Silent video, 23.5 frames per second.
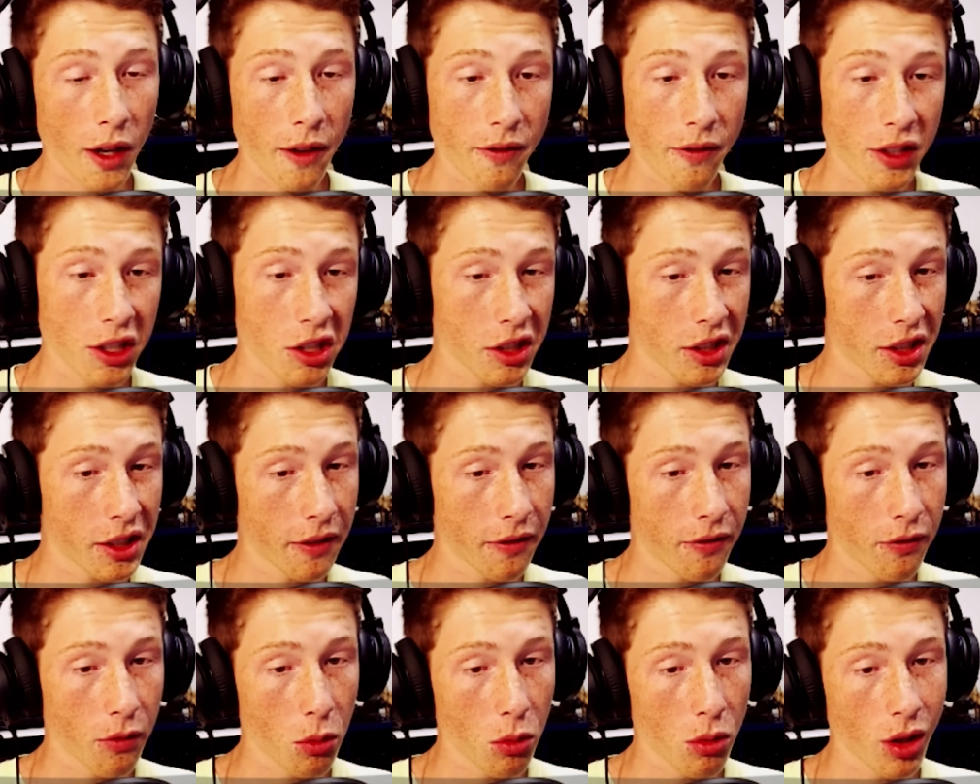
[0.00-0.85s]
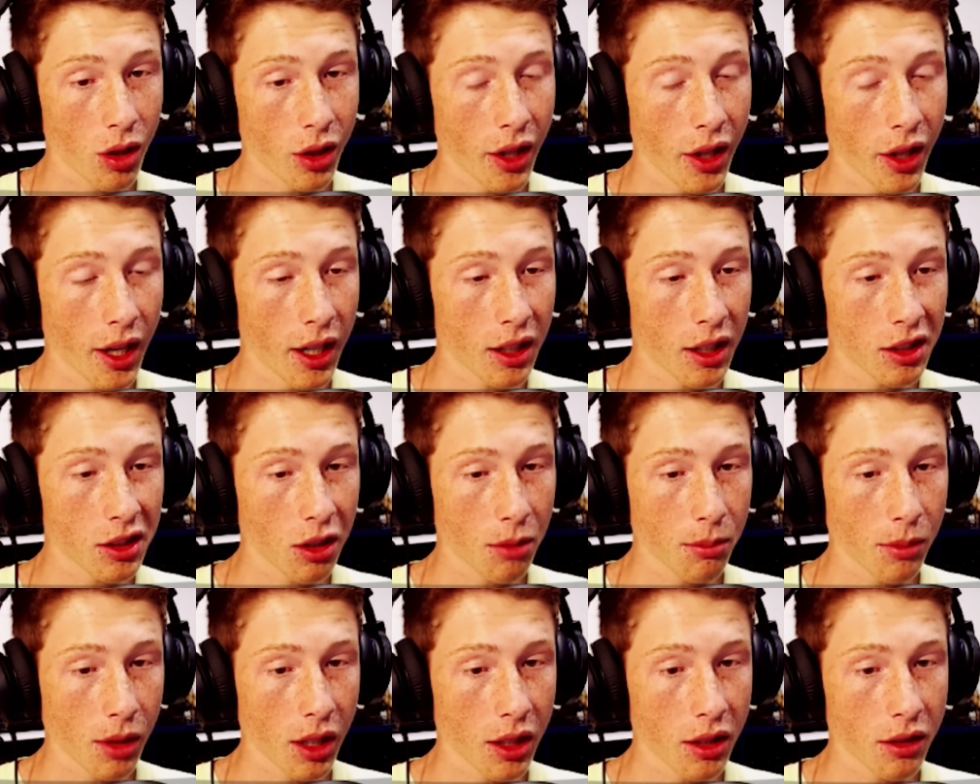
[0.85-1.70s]
Efficiency 4 on there,
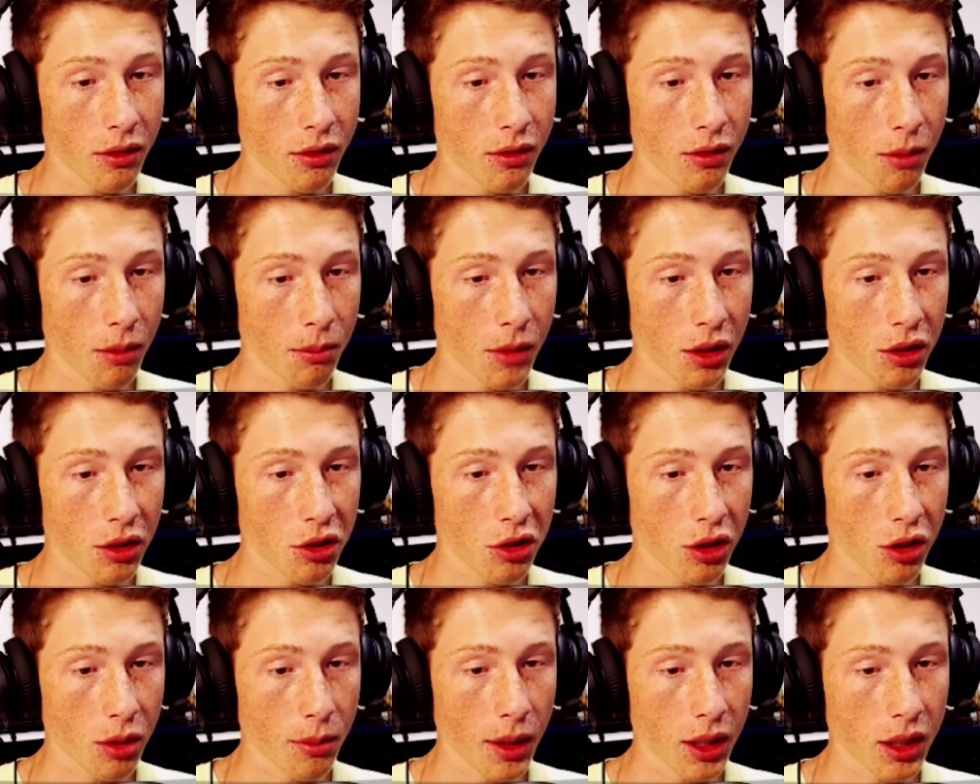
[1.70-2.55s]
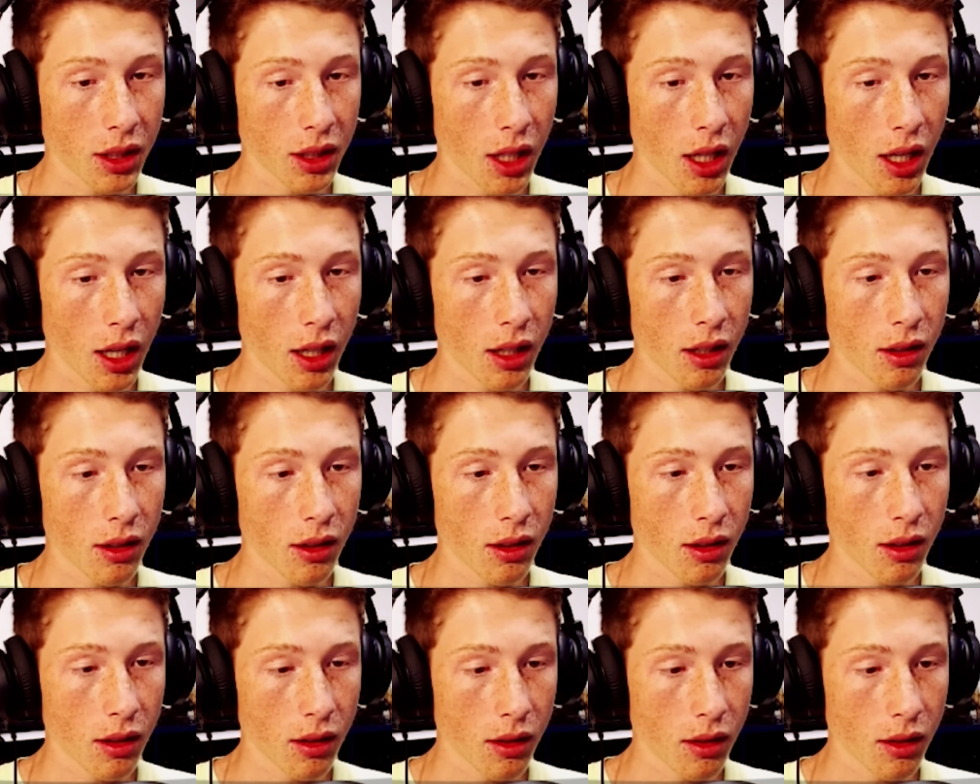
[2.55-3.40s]
so I'm not sure about that.
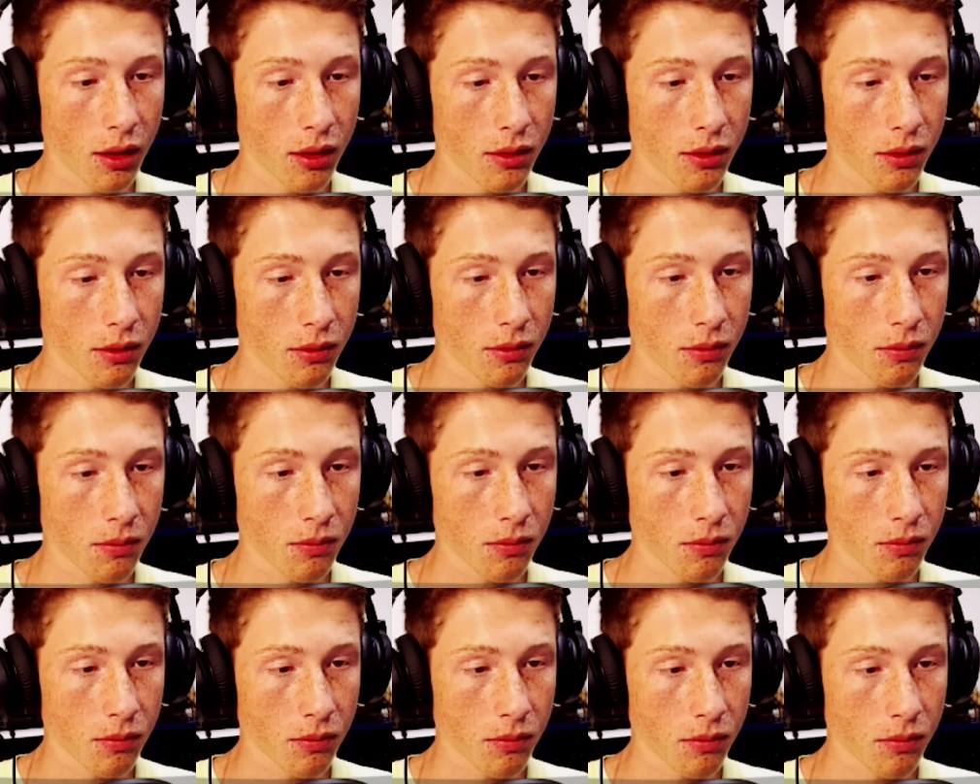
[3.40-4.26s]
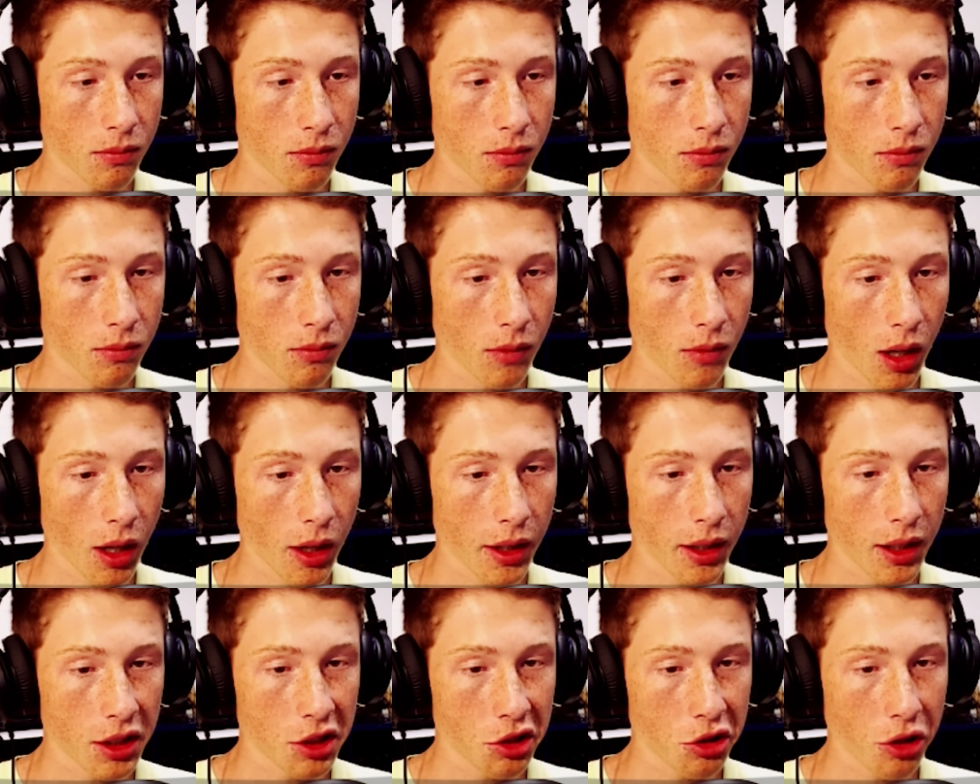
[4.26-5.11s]

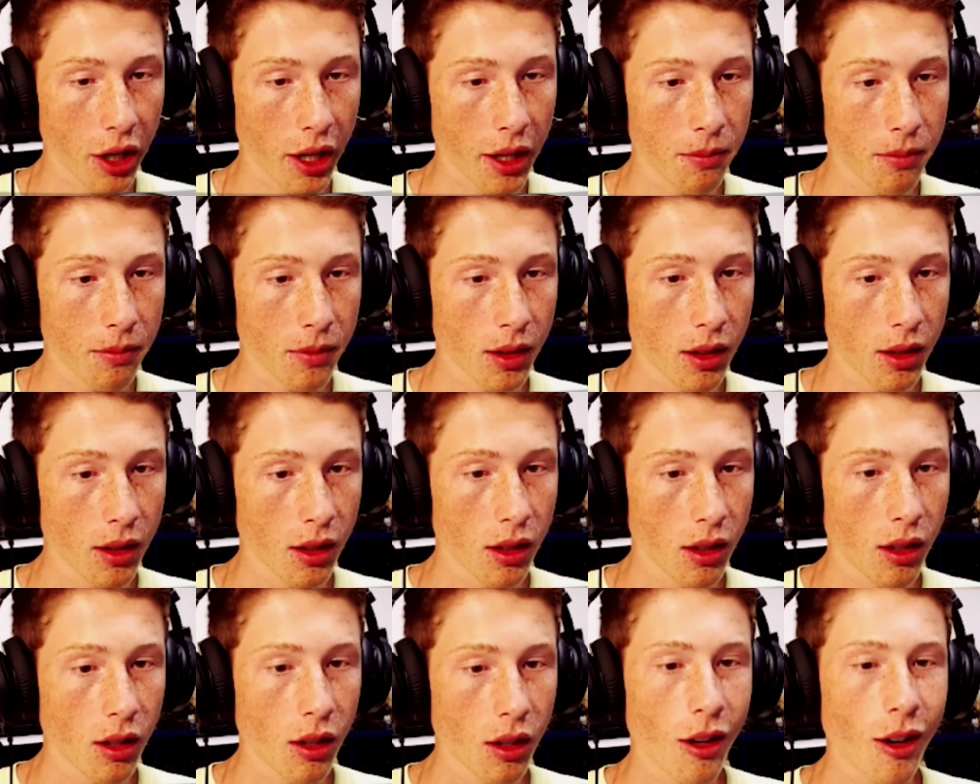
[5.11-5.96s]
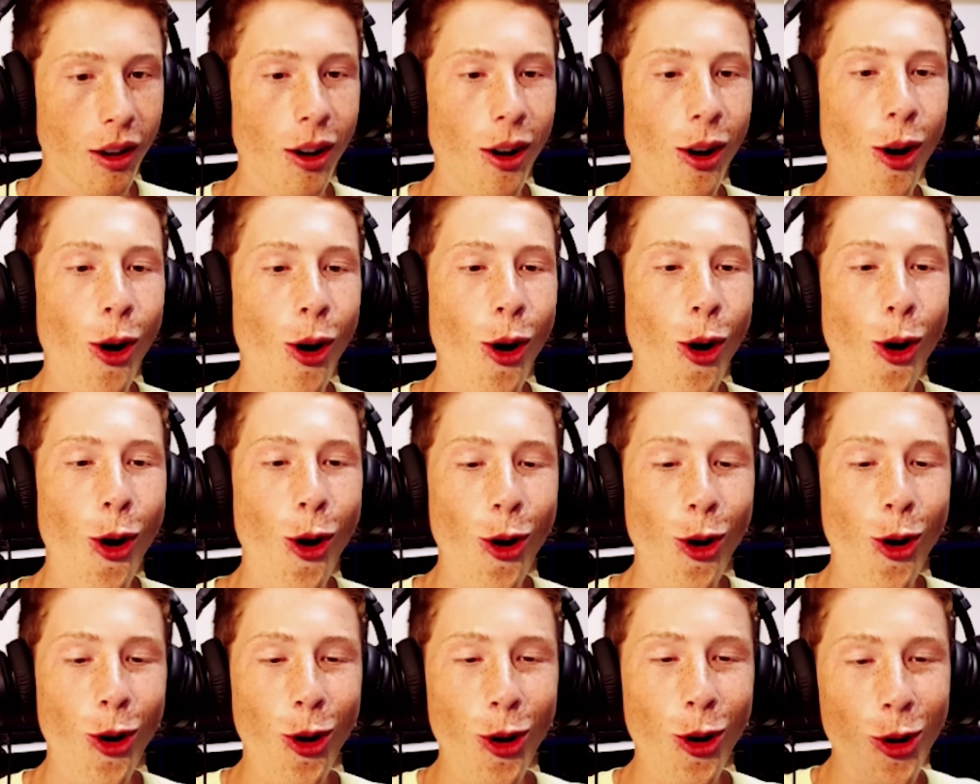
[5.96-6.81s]
All right, let's try it.
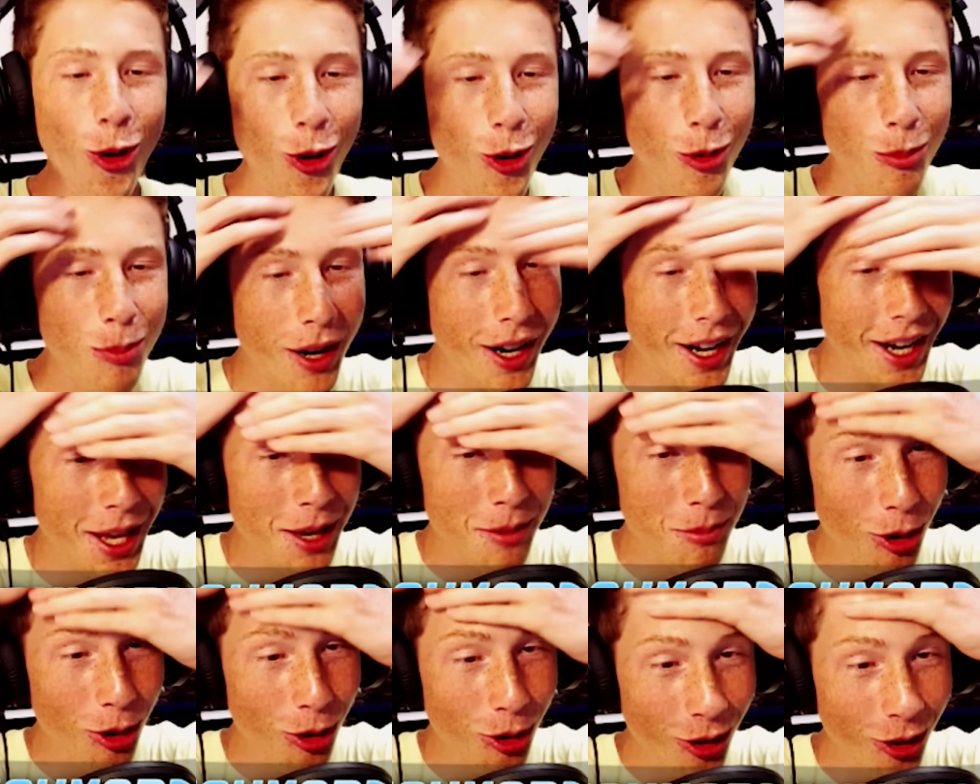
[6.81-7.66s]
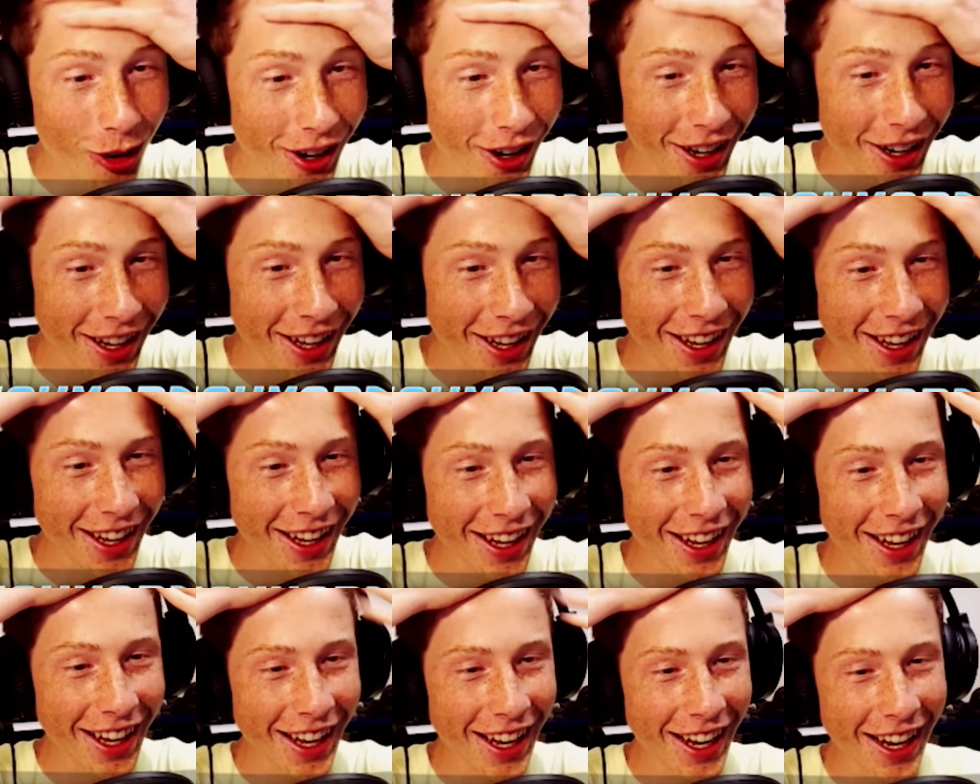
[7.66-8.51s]
Oh, buddy
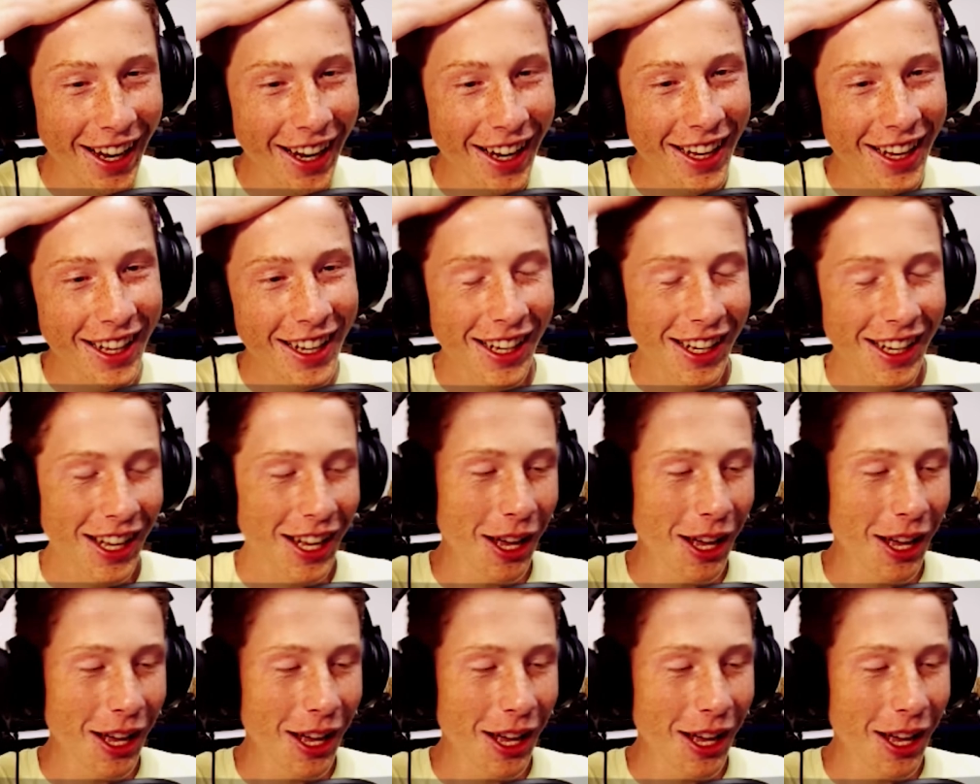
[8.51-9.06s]
boy.